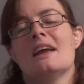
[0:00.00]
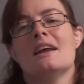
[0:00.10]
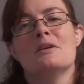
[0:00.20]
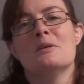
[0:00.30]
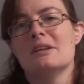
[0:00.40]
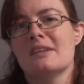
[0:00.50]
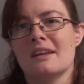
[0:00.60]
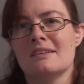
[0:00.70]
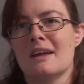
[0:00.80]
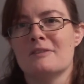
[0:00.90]
It always
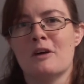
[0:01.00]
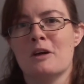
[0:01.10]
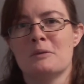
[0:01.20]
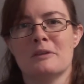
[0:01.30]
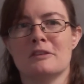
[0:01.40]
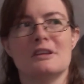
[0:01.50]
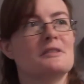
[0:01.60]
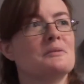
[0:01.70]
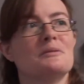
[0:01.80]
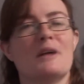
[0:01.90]
has that vibe, whether
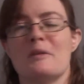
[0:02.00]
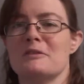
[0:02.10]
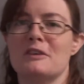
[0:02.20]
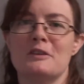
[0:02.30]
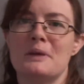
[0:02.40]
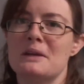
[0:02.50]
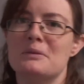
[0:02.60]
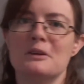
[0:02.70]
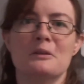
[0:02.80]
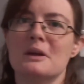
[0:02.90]
it's round full of
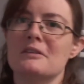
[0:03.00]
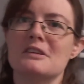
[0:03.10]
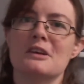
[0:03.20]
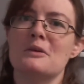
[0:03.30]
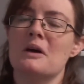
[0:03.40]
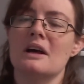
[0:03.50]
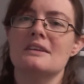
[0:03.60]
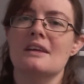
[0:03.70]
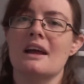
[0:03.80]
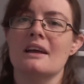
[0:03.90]
people or whether it's a quiet
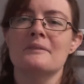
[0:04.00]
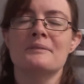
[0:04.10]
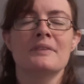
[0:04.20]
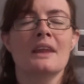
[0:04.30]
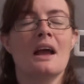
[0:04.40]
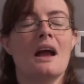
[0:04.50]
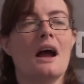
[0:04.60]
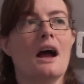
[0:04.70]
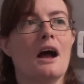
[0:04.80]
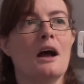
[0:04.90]
day.
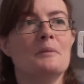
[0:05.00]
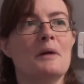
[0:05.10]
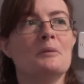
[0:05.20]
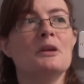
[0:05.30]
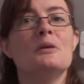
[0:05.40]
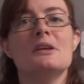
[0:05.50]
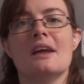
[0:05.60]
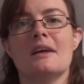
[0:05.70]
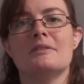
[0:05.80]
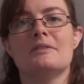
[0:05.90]
And we always
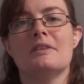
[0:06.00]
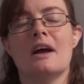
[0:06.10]
have,